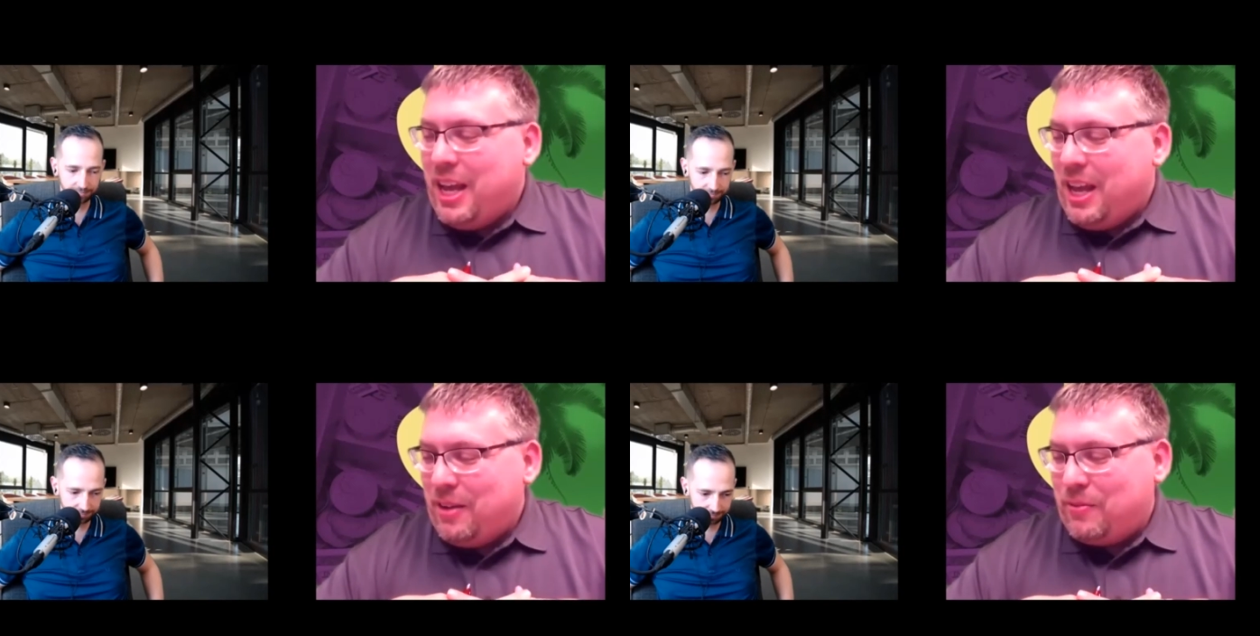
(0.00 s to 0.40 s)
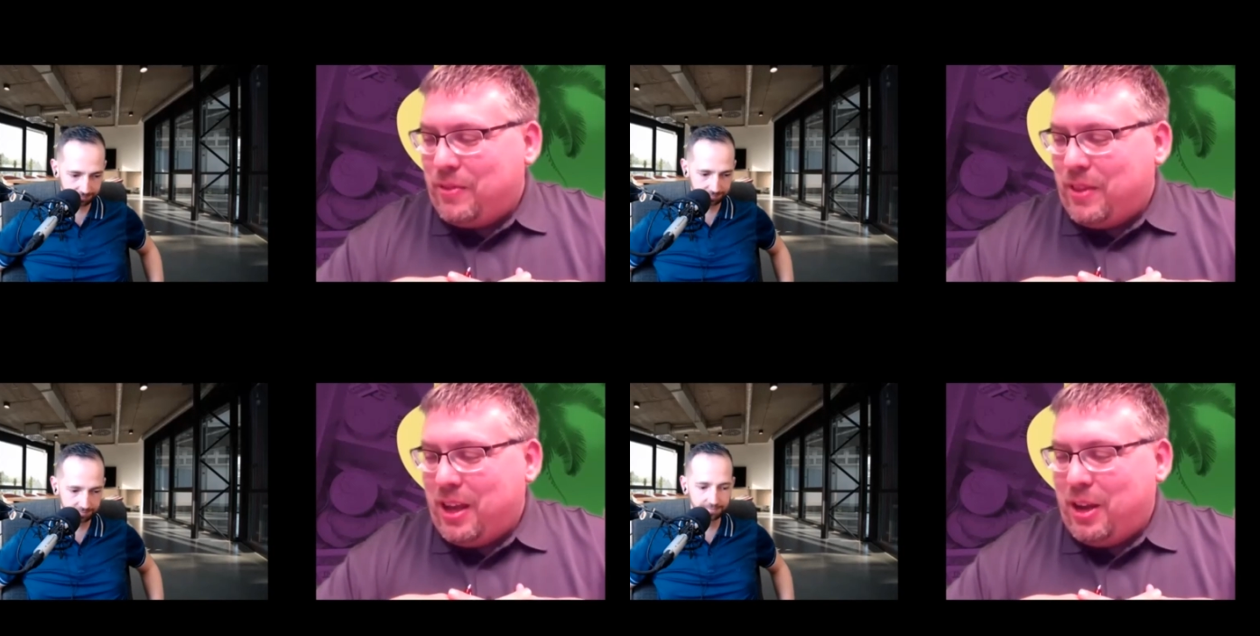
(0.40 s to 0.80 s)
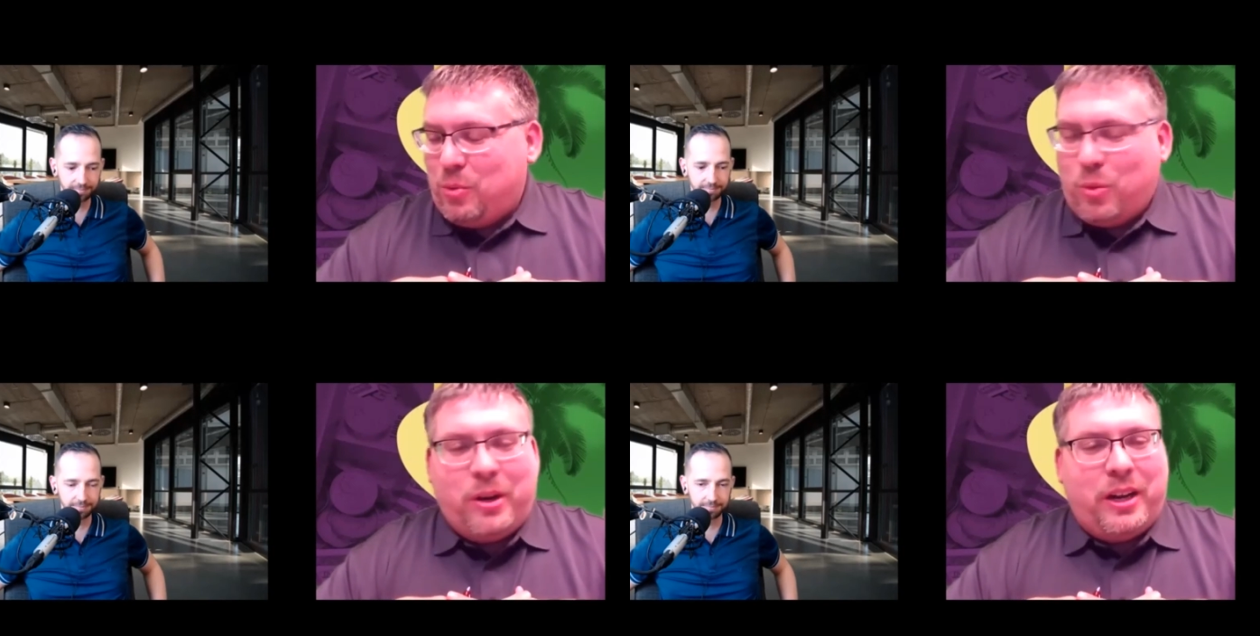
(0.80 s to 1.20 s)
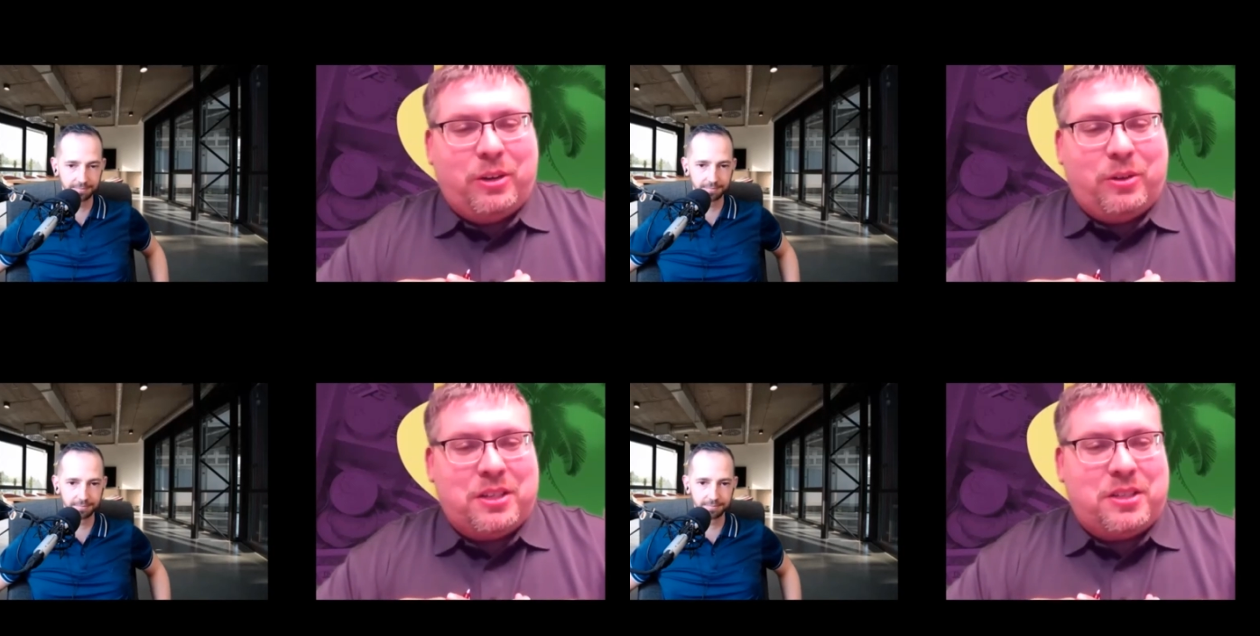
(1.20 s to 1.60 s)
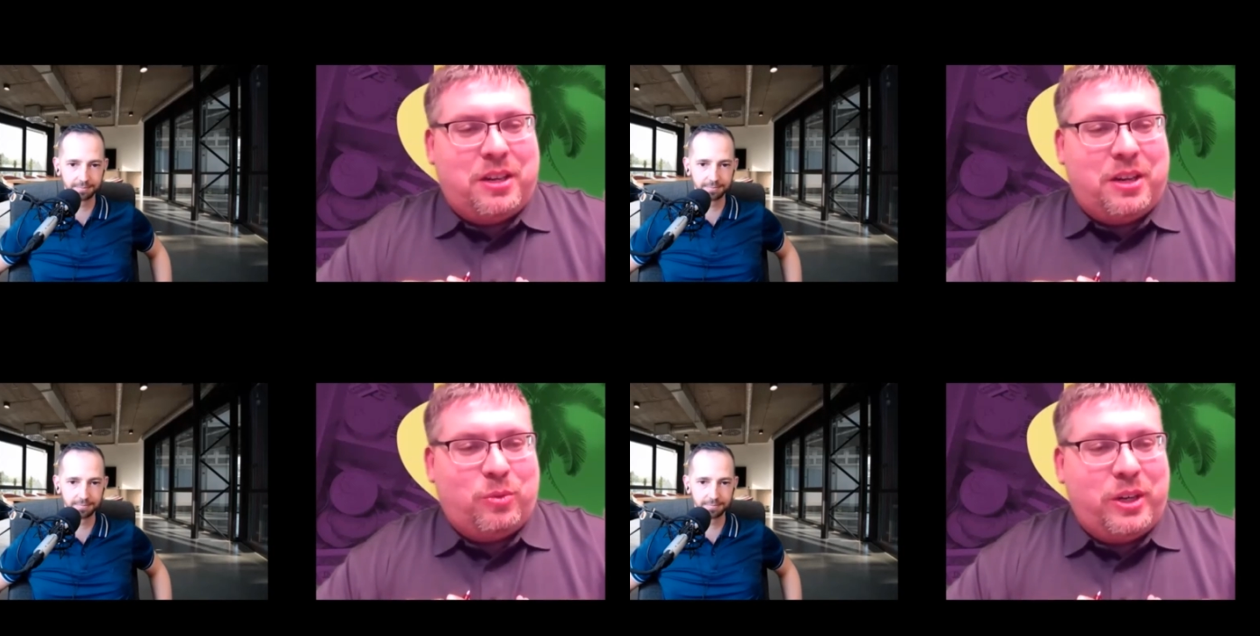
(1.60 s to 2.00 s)
Speaker 1: if they were interested
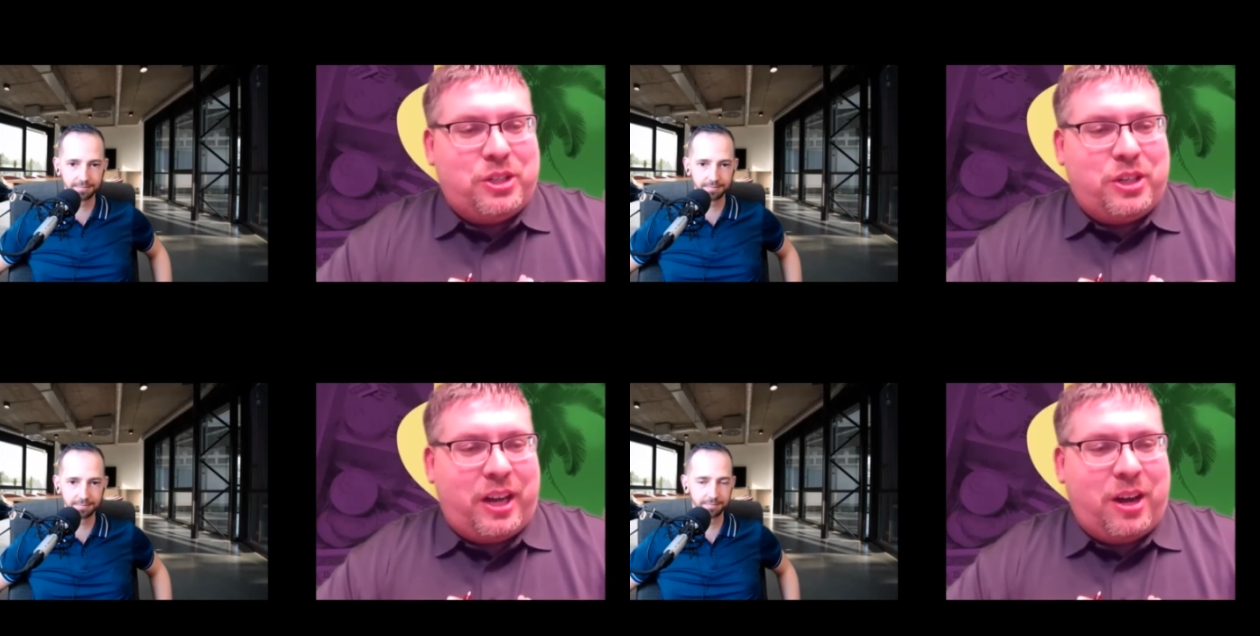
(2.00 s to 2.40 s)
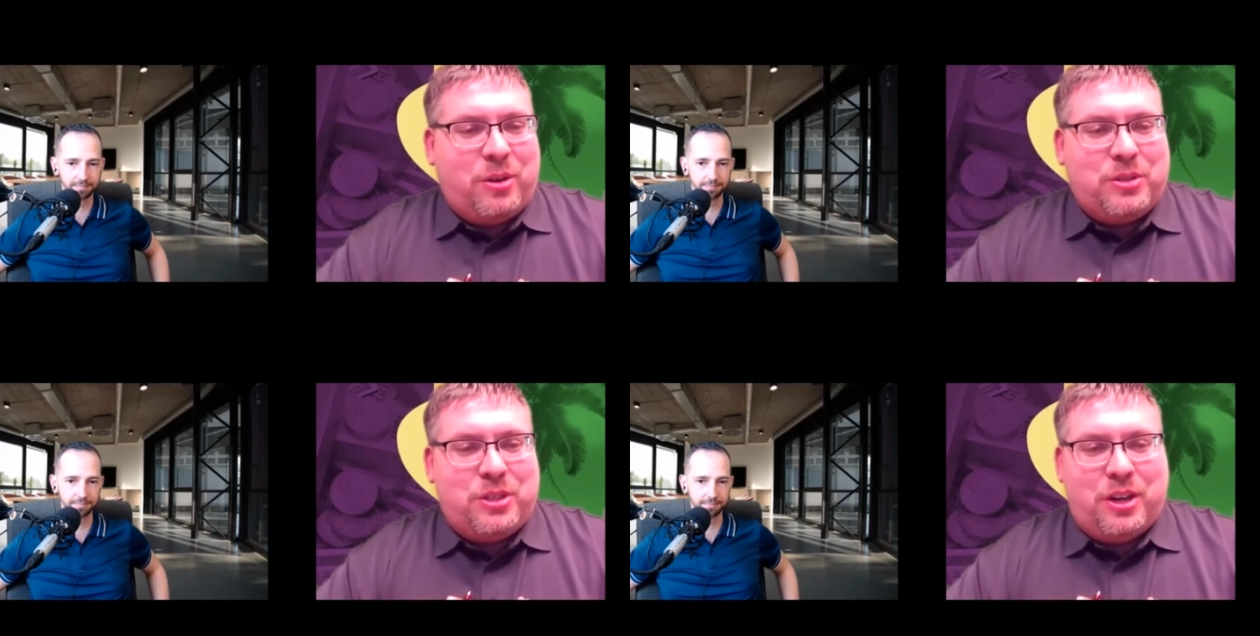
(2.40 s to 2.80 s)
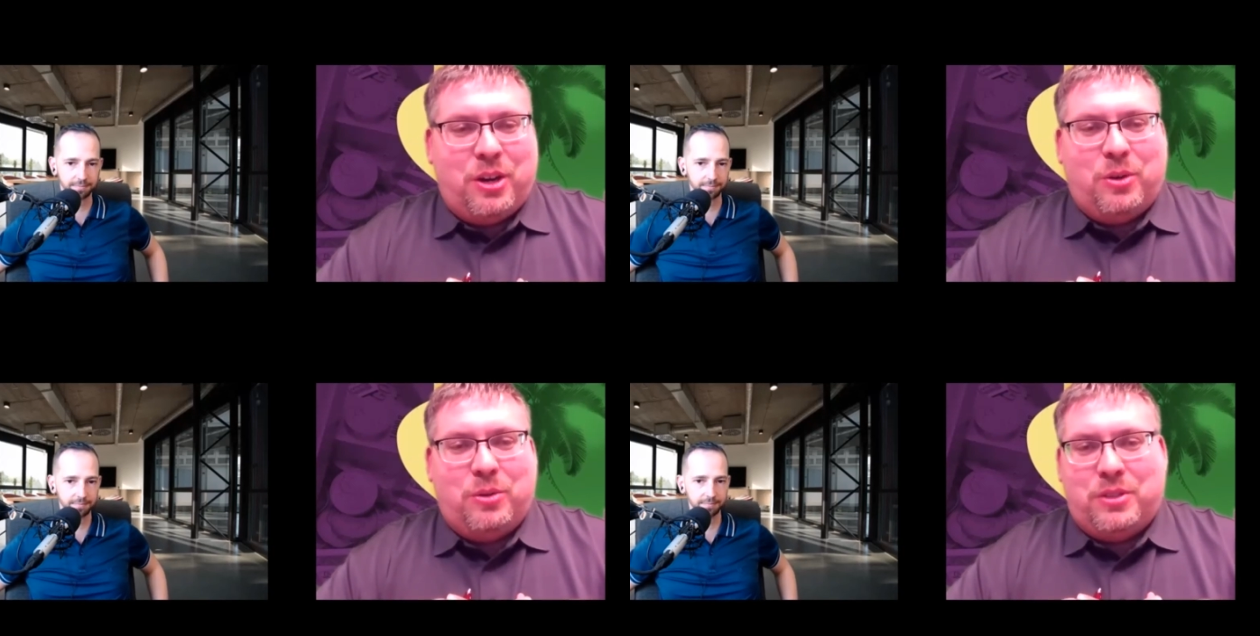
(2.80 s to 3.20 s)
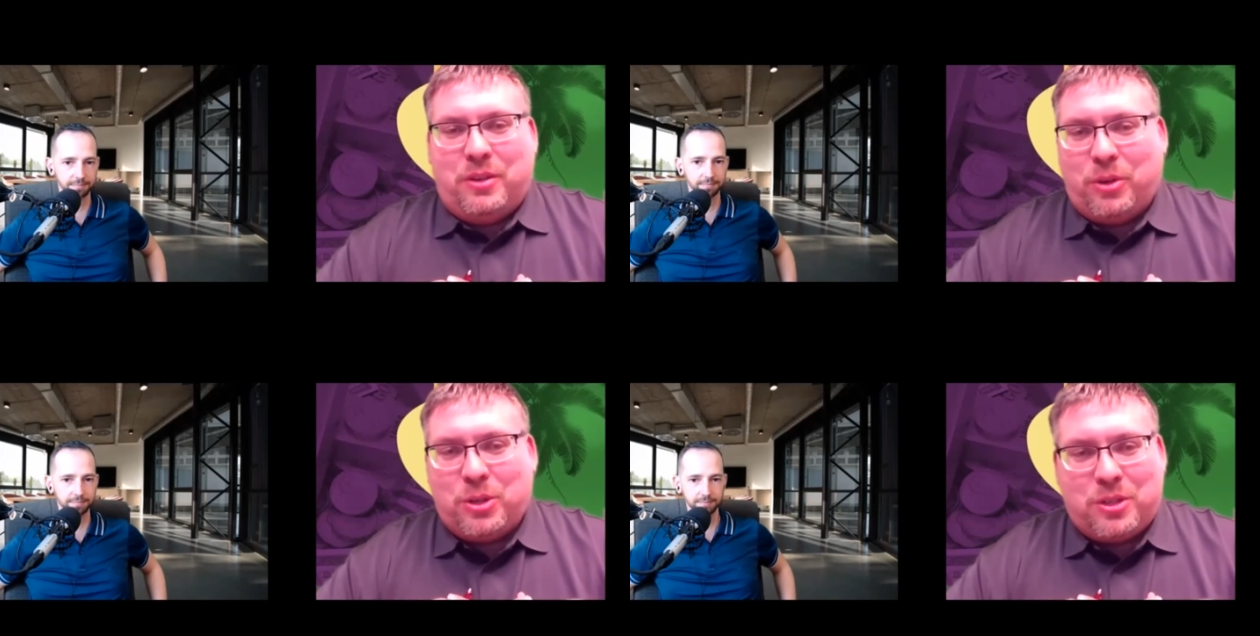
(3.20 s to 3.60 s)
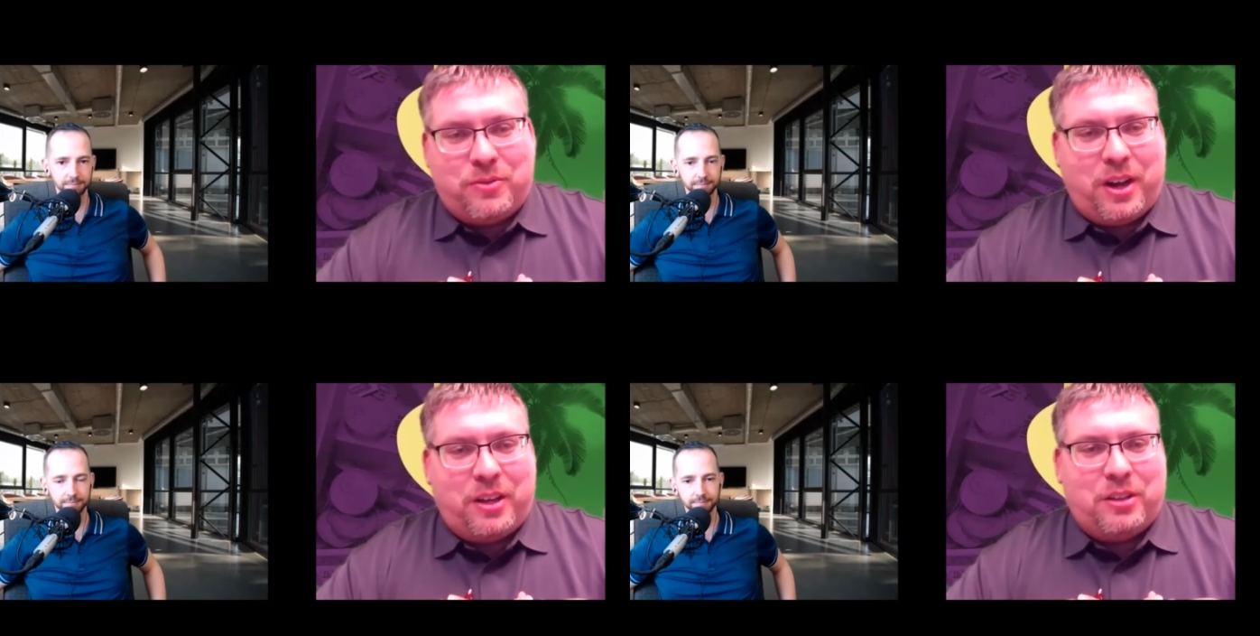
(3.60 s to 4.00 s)
in reaching out you know
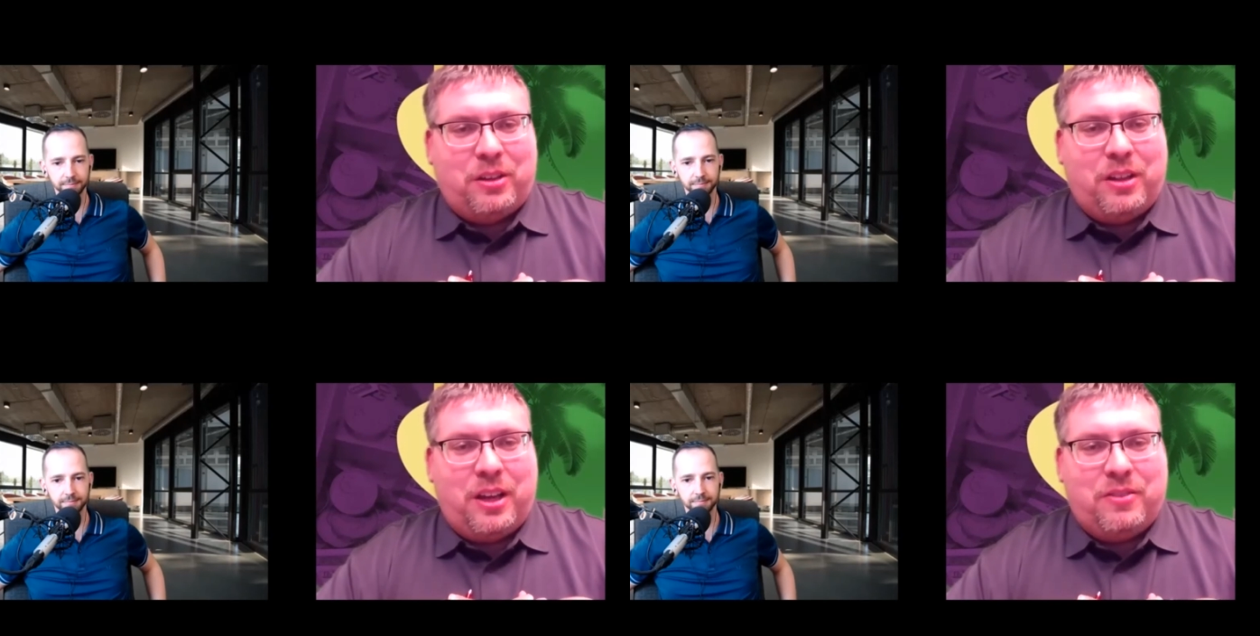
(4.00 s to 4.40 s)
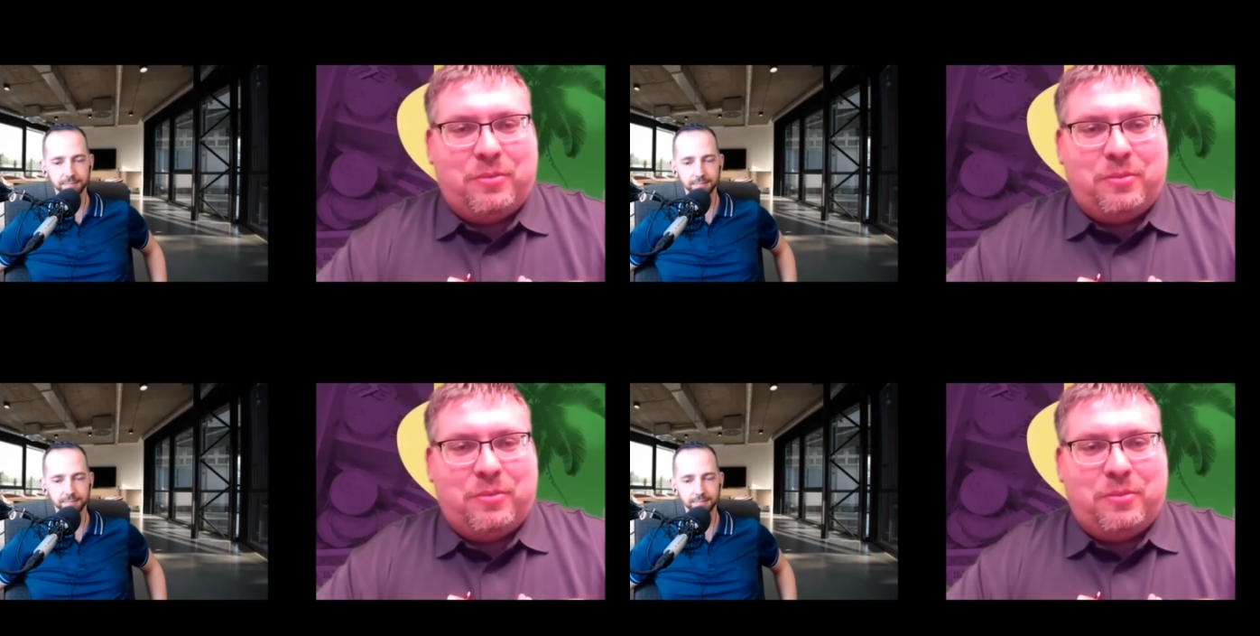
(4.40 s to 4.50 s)
diversifying their life